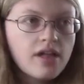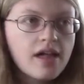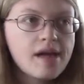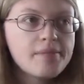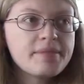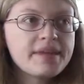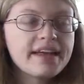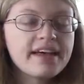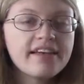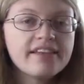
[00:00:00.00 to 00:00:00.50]

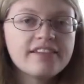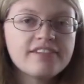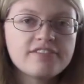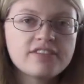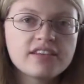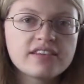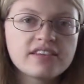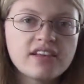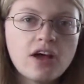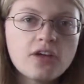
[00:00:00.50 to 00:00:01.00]
And because of
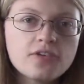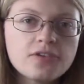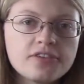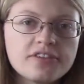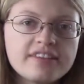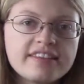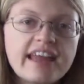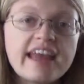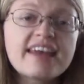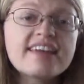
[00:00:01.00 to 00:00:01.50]
this
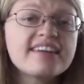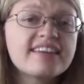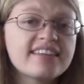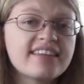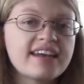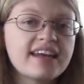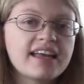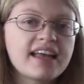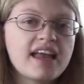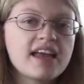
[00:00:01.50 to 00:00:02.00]
understanding
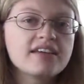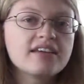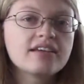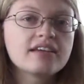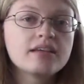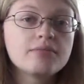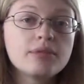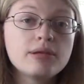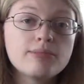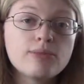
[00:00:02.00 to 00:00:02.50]
that I gained, I
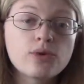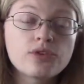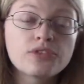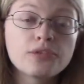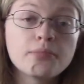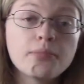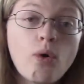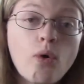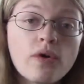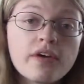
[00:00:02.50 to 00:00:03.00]
could be more
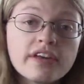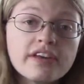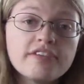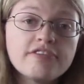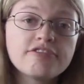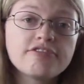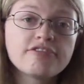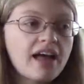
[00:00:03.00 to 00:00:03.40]
supportive.